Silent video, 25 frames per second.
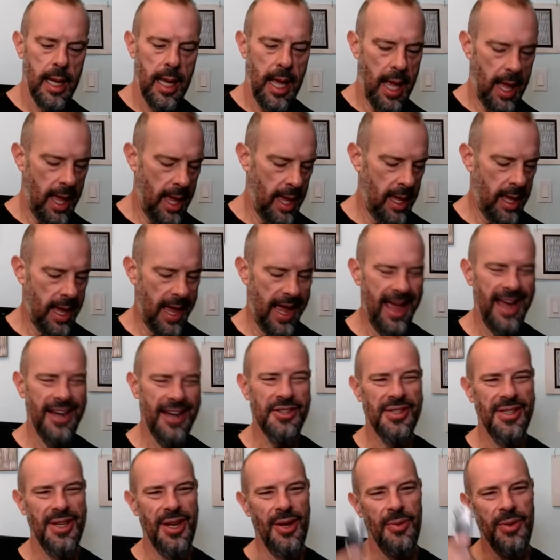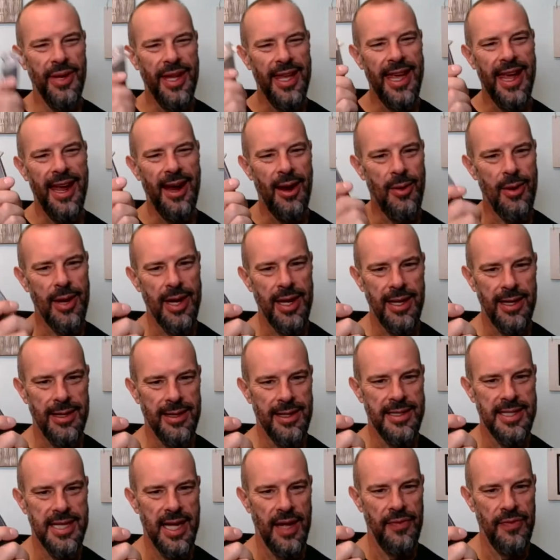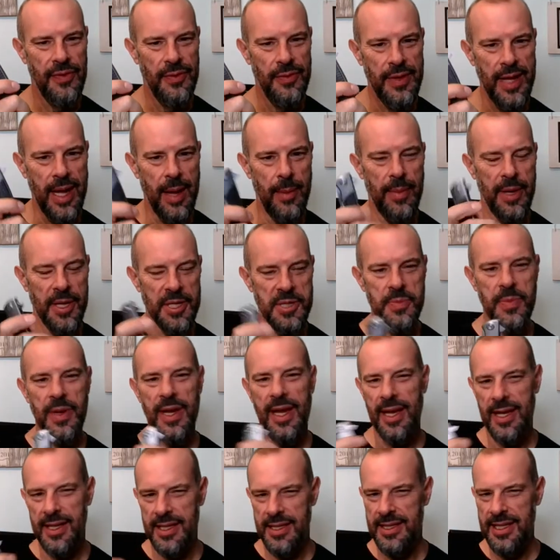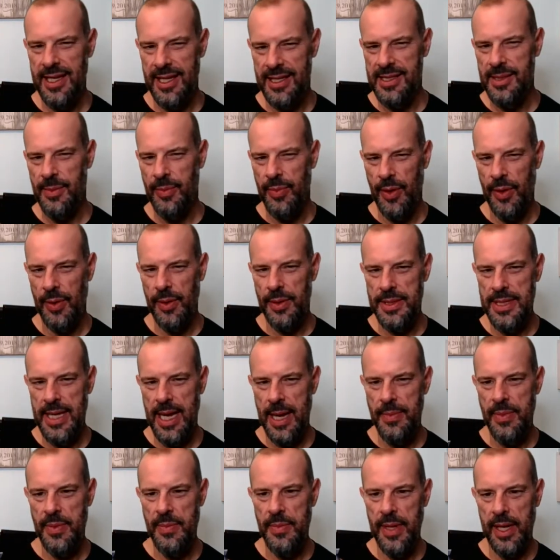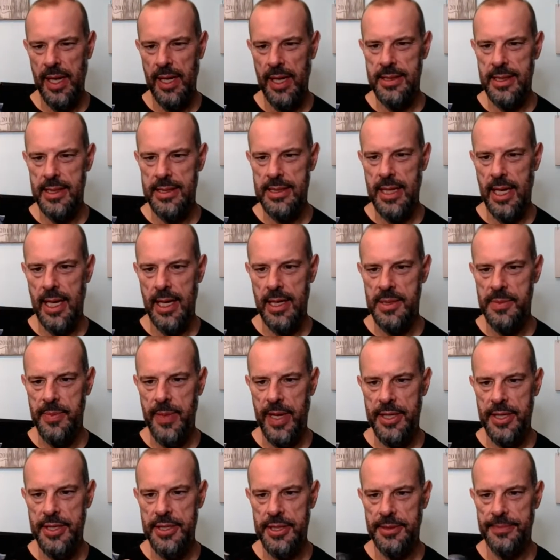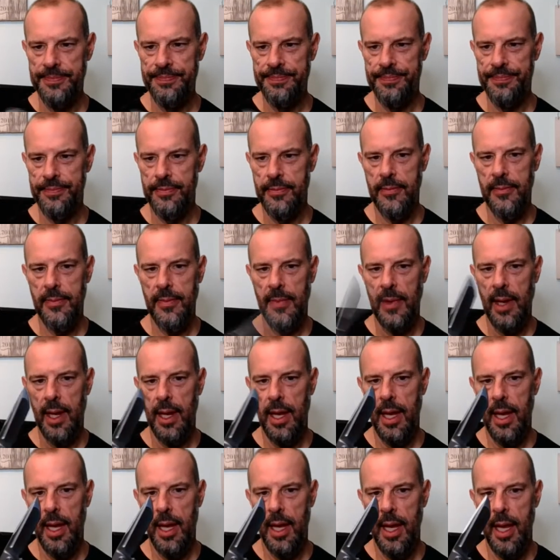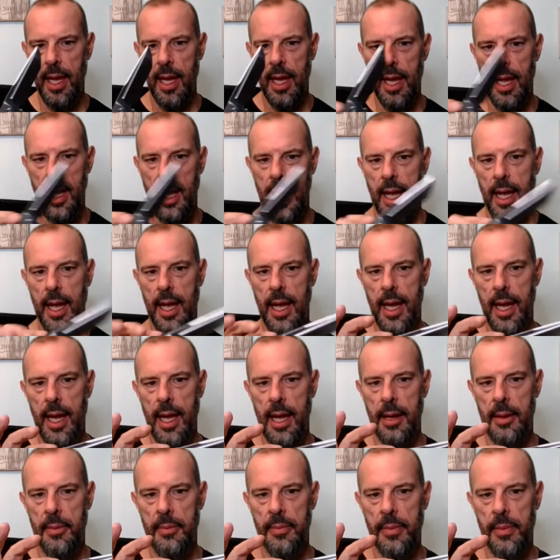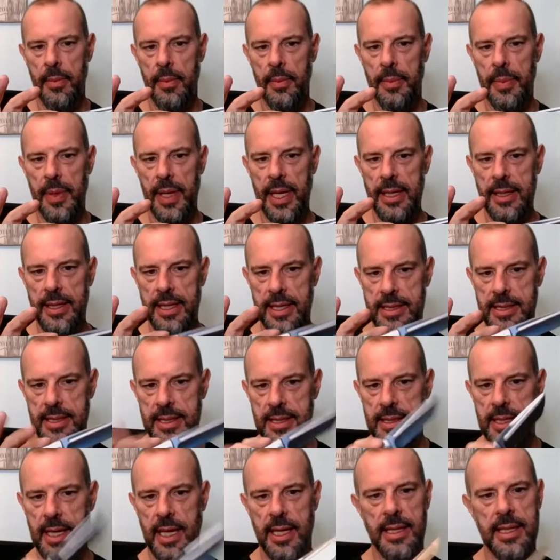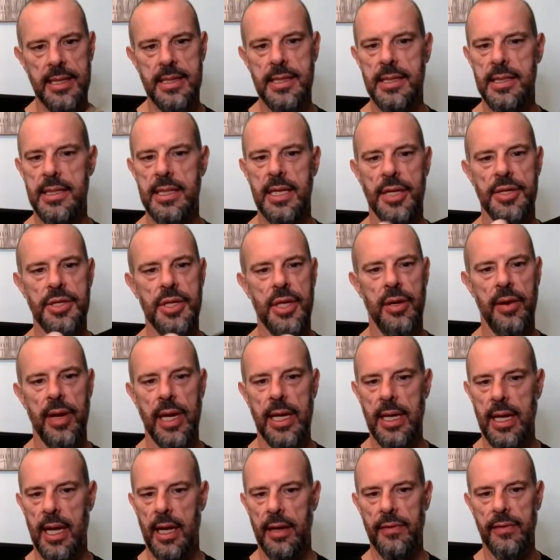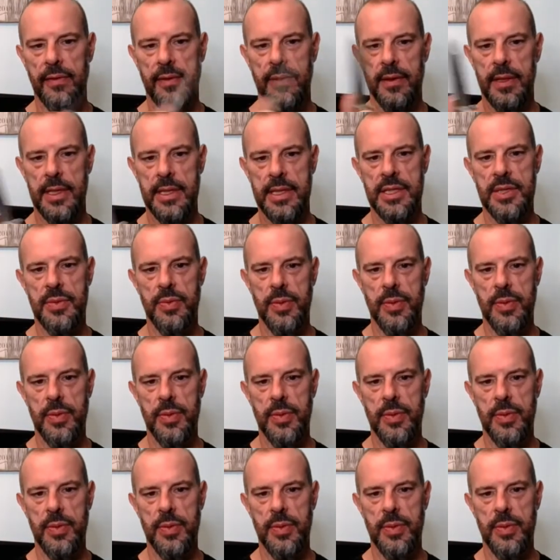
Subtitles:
I actually don't carry the Typhoon that much because it's a prototype and because it's kind of special. But this is such a great knife. This is